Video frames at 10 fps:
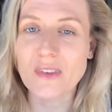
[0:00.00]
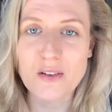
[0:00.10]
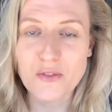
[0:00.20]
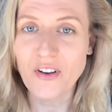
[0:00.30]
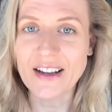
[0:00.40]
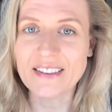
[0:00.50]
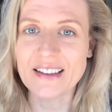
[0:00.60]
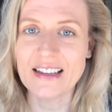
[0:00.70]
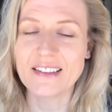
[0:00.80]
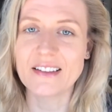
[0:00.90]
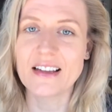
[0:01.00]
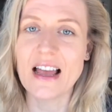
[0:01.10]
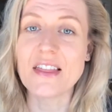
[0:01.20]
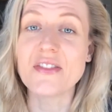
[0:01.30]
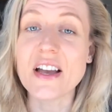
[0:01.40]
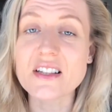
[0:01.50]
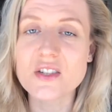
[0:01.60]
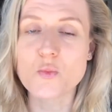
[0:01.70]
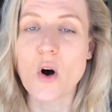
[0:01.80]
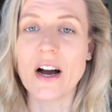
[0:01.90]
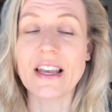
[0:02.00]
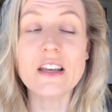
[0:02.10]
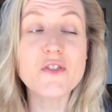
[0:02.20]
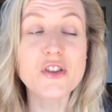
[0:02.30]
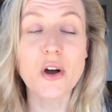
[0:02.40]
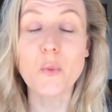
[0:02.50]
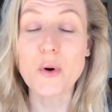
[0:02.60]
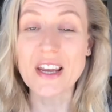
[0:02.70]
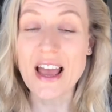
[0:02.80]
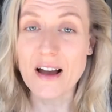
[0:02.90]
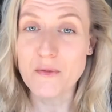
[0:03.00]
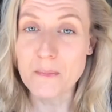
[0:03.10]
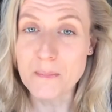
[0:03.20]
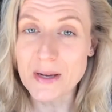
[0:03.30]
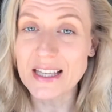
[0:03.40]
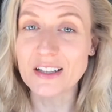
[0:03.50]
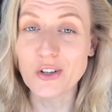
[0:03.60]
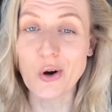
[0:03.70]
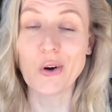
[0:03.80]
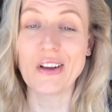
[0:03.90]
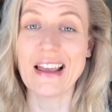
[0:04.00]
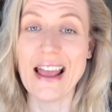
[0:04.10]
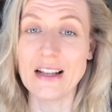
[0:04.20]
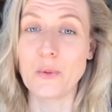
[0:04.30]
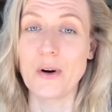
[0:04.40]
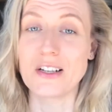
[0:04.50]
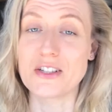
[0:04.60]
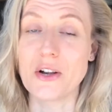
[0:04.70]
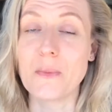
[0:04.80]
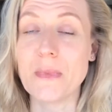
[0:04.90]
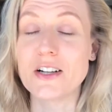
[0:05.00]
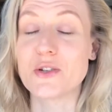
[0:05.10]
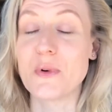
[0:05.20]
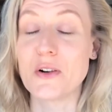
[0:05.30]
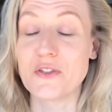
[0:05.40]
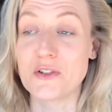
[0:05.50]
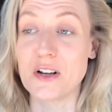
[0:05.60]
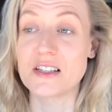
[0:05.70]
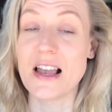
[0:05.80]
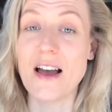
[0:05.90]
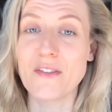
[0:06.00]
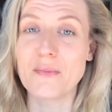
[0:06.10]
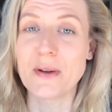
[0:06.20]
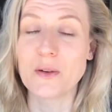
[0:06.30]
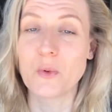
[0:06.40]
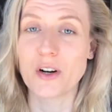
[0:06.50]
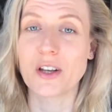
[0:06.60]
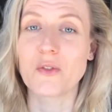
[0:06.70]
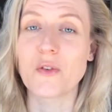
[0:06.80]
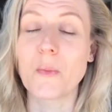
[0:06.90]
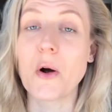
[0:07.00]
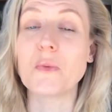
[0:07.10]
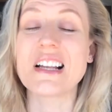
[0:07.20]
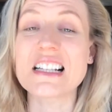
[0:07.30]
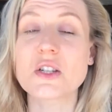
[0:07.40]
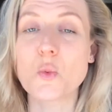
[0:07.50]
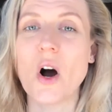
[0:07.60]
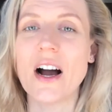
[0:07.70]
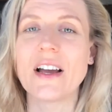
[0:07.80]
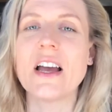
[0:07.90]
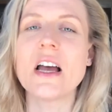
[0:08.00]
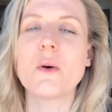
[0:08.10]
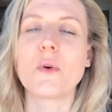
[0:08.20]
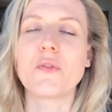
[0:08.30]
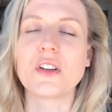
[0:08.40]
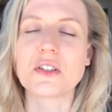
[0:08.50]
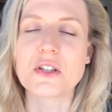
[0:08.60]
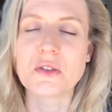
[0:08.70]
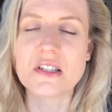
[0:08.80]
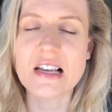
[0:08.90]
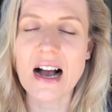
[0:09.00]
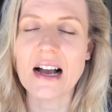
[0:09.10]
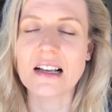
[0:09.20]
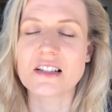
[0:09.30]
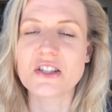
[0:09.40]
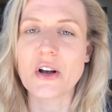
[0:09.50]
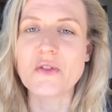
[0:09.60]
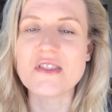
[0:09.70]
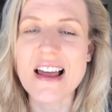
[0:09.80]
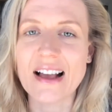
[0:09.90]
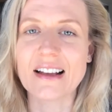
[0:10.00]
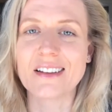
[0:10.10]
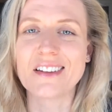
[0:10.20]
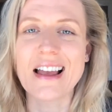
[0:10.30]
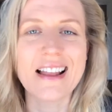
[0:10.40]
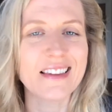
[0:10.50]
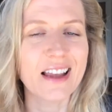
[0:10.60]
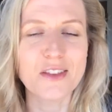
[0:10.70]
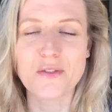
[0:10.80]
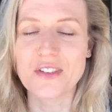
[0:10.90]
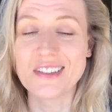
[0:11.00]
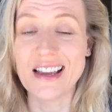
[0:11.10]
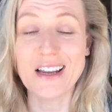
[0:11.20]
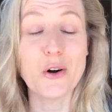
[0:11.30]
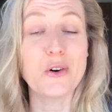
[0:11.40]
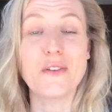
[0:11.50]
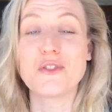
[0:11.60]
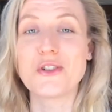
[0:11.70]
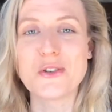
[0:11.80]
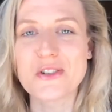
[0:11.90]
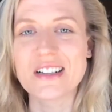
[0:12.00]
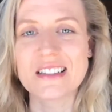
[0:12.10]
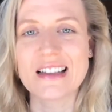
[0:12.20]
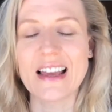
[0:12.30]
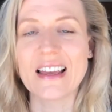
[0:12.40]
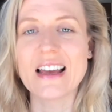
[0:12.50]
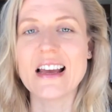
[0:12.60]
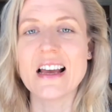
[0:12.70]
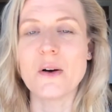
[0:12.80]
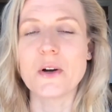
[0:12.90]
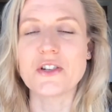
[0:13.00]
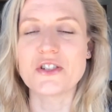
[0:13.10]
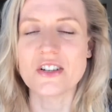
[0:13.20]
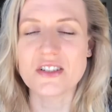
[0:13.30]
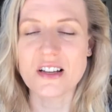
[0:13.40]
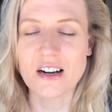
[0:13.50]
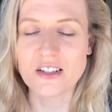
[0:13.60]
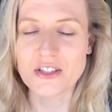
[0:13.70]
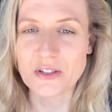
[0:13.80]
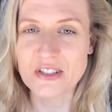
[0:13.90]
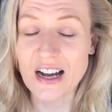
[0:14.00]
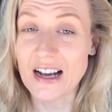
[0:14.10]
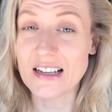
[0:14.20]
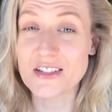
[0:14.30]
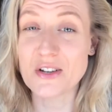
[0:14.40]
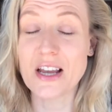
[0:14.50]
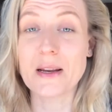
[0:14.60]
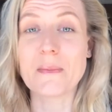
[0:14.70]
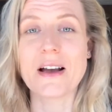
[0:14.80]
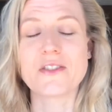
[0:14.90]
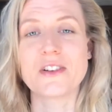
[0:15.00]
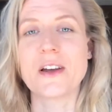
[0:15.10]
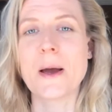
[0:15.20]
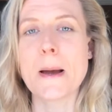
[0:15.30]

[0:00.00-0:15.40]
fighting it. And that's why, even though we haven't been going anywhere so much, most of us have been working from home. That's why we feel so tired, so knackered at the end of the day or even during the day. We just are so tired. As you can imagine,